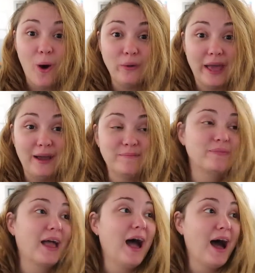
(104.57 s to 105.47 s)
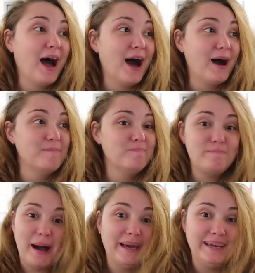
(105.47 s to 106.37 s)
okay.
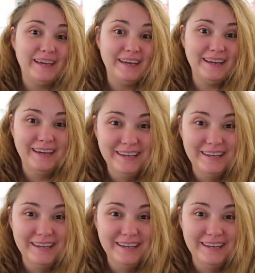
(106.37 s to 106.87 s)
Bye!